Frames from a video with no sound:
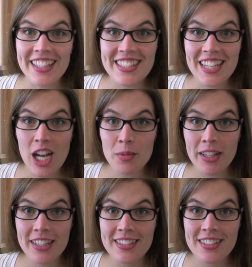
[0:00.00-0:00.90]
It's time,
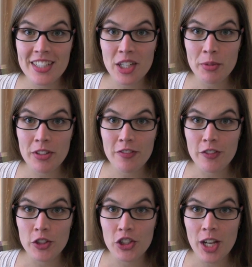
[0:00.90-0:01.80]
ladies and gentlemen,
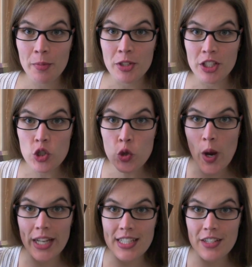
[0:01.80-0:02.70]
for chapter
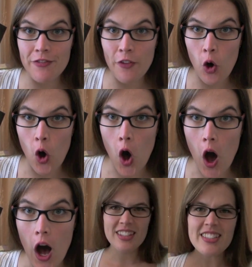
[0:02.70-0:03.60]

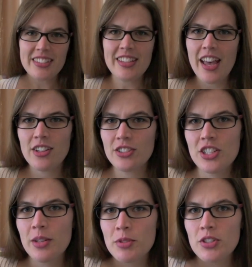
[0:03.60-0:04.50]
24. This is how
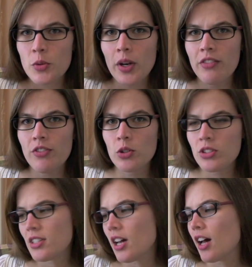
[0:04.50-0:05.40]
chapter 24
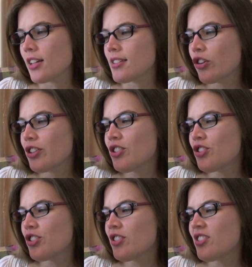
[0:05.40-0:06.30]
starts.
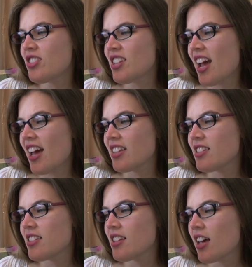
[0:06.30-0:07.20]
Christian
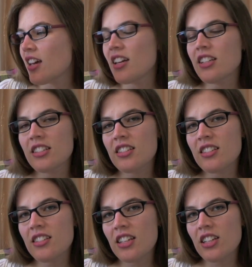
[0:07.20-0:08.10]
stands in a
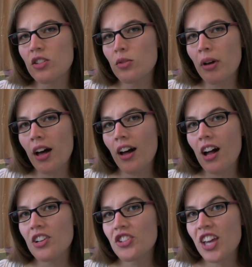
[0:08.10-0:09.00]

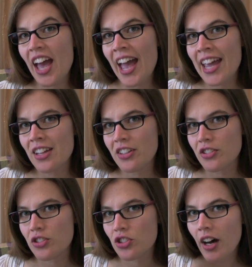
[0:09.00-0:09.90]
steel-barred
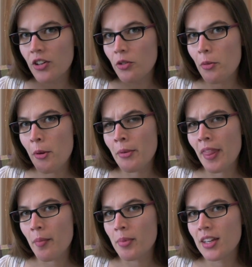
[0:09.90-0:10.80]
cage. I don't remember
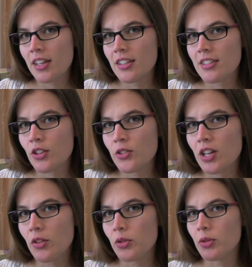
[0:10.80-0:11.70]
that being in his
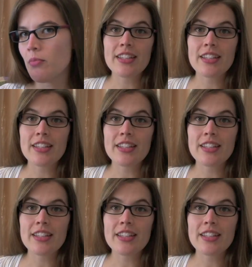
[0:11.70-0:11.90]
hotel room.